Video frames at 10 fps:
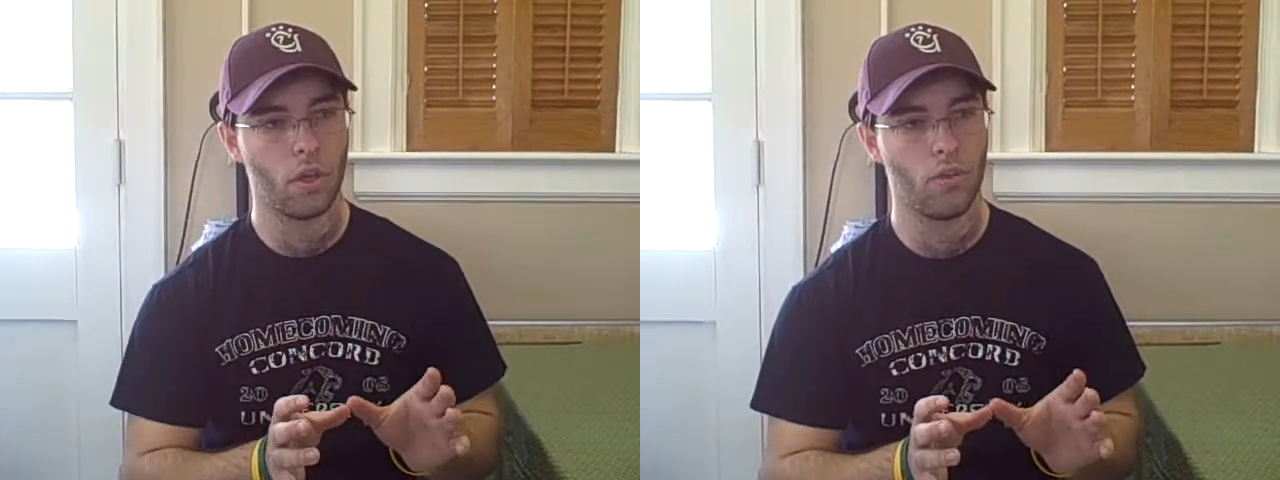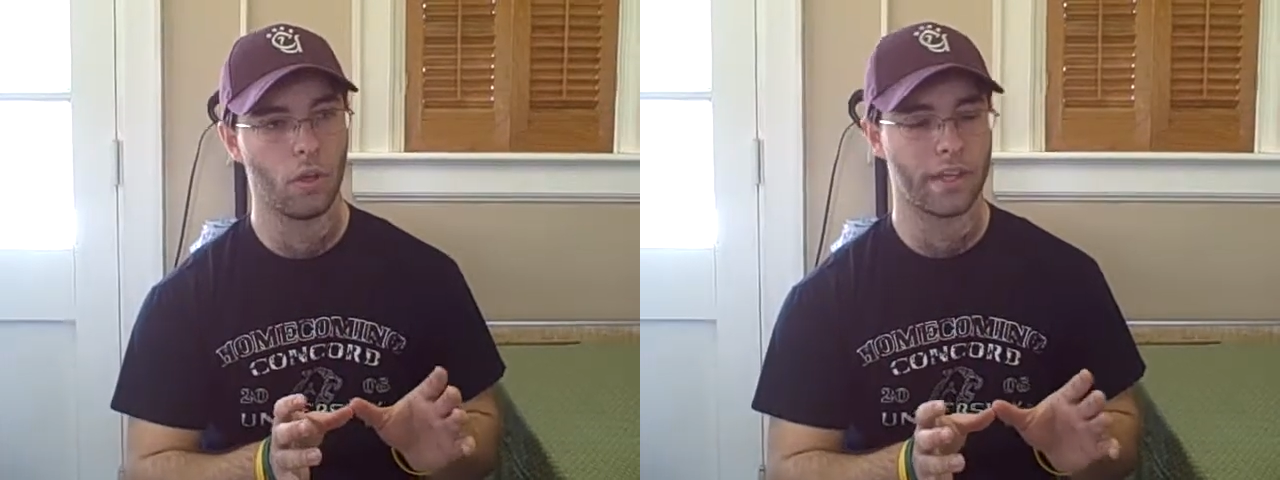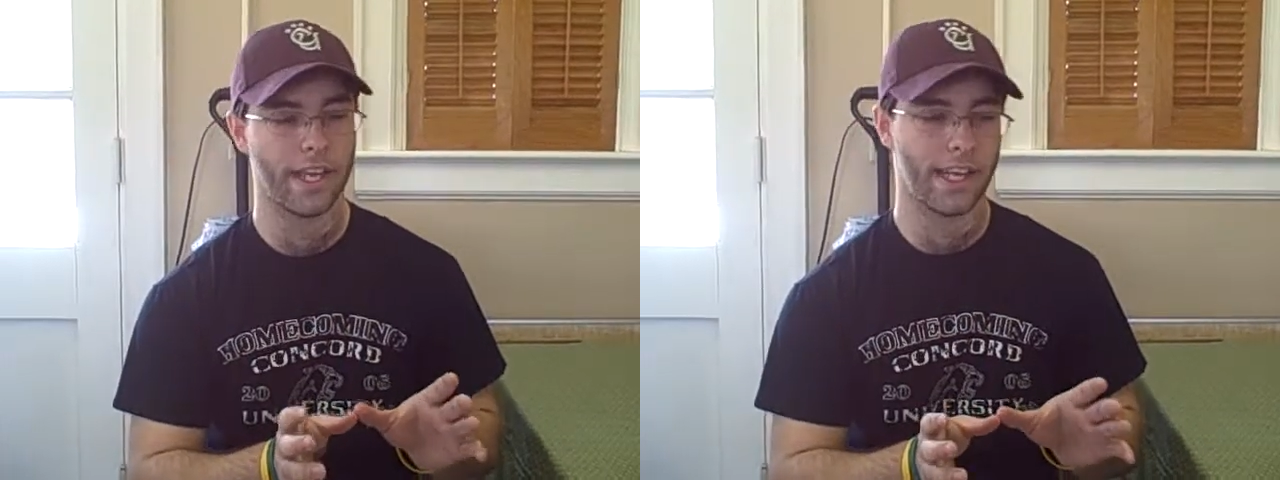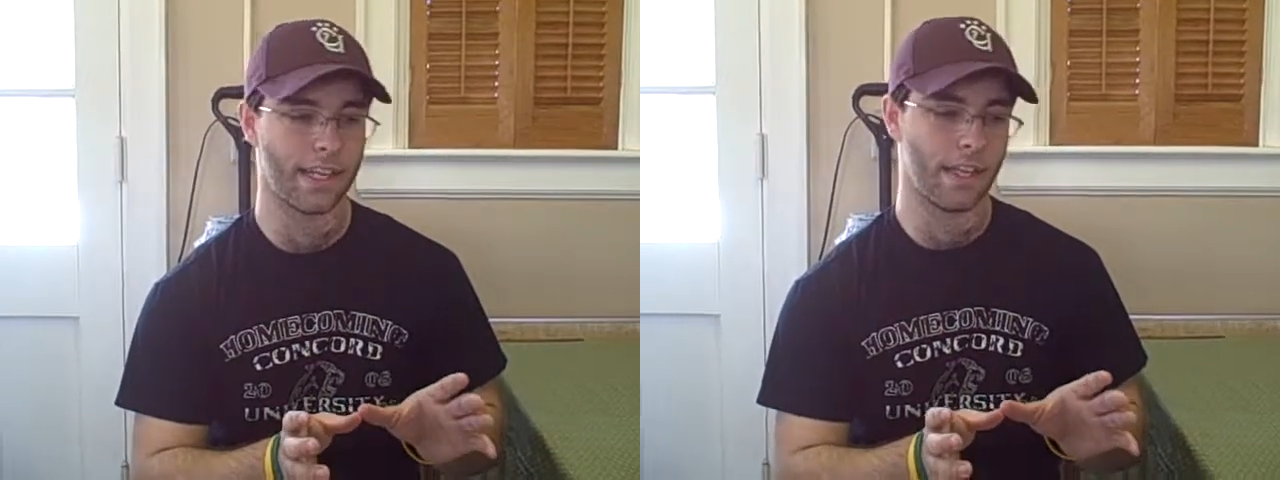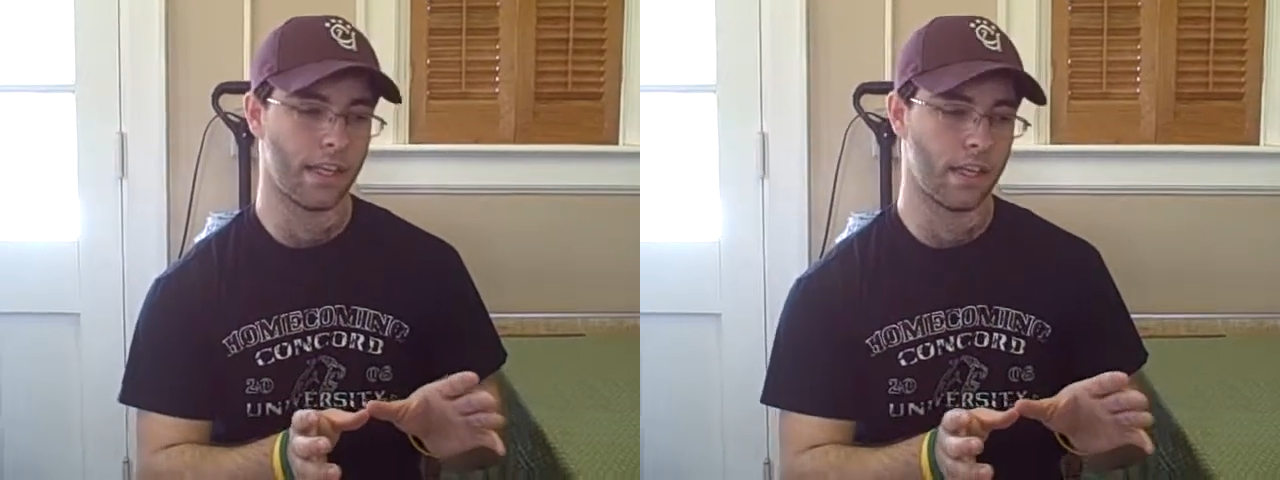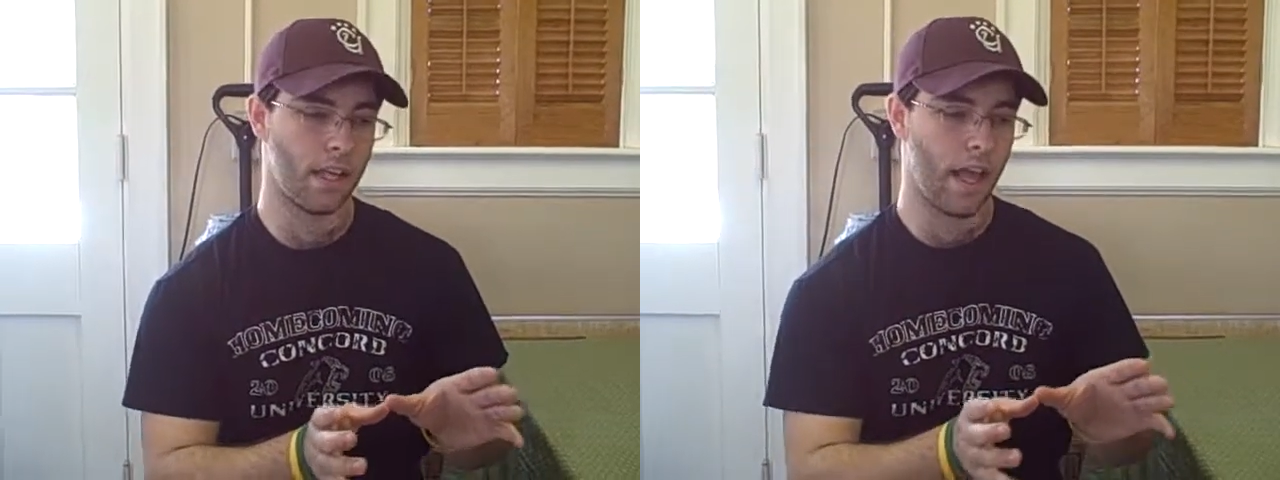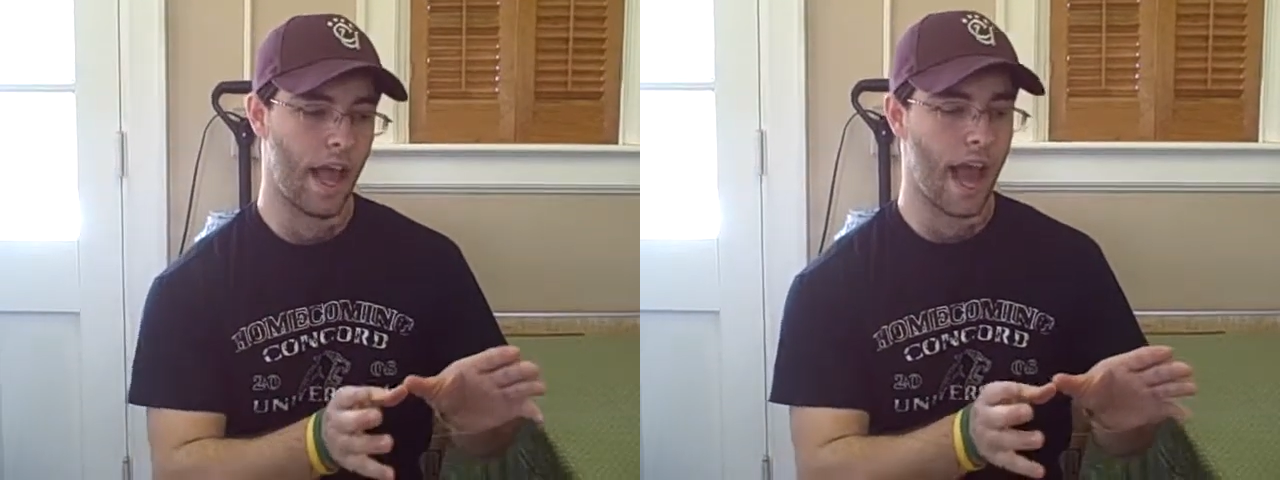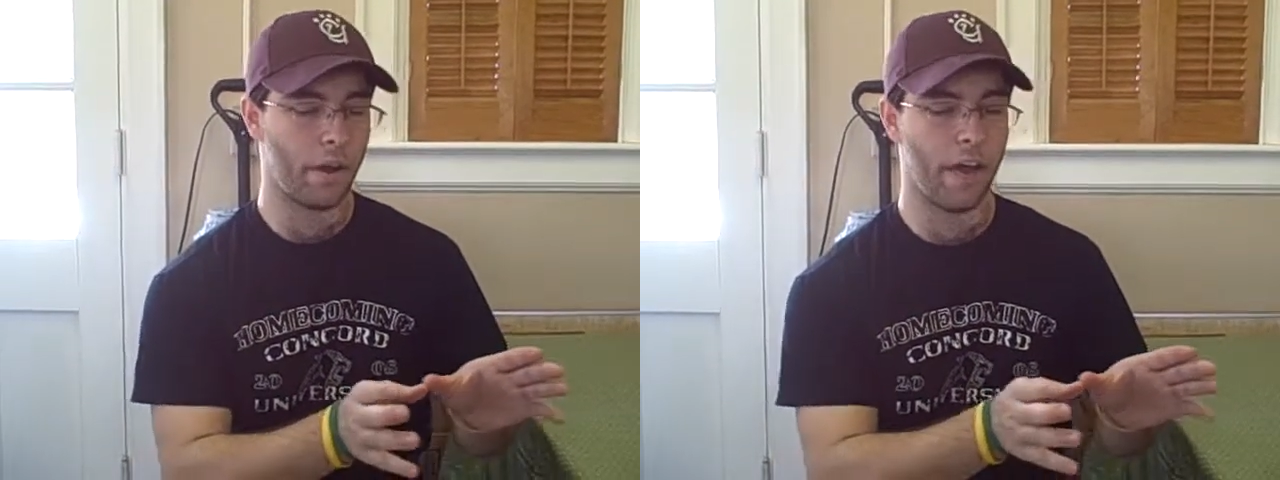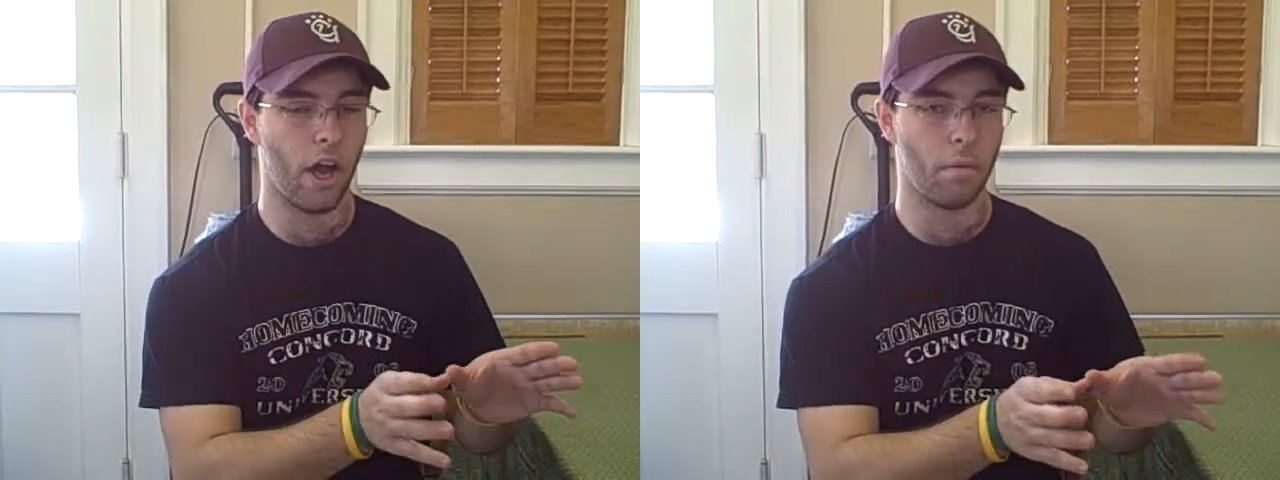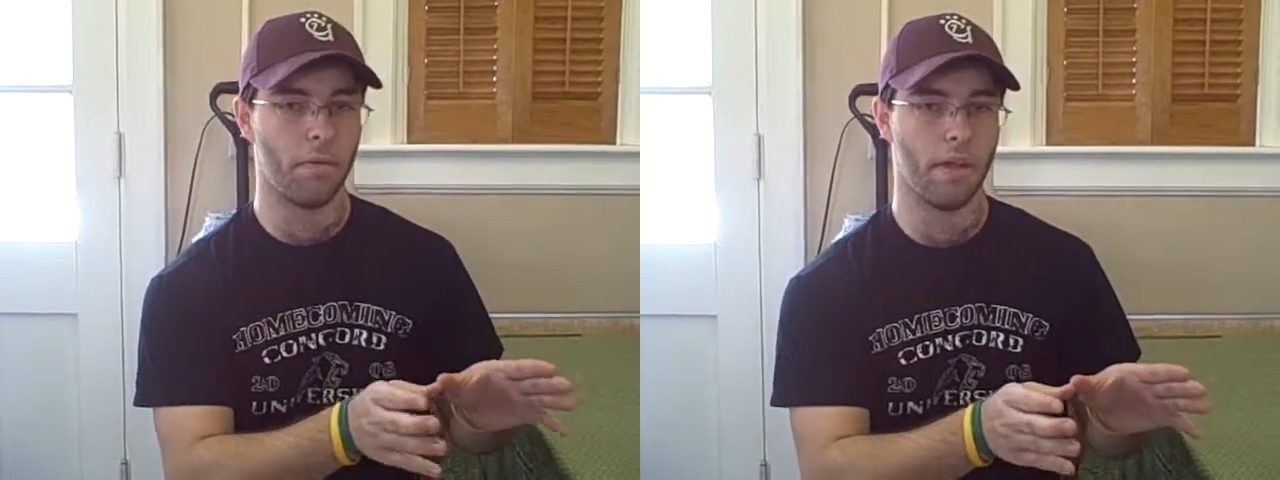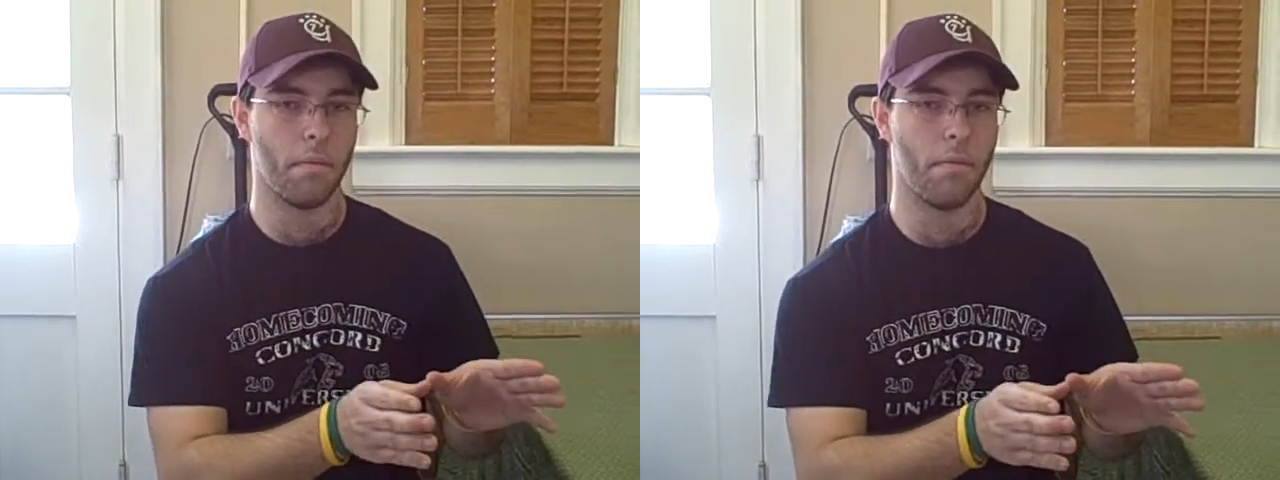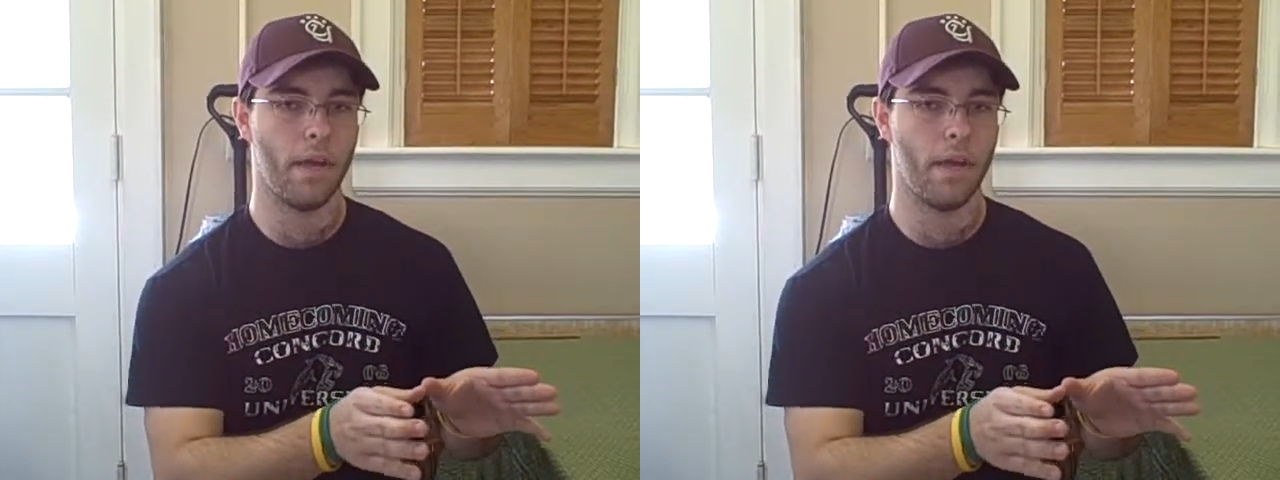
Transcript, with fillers: you're only getting how to help them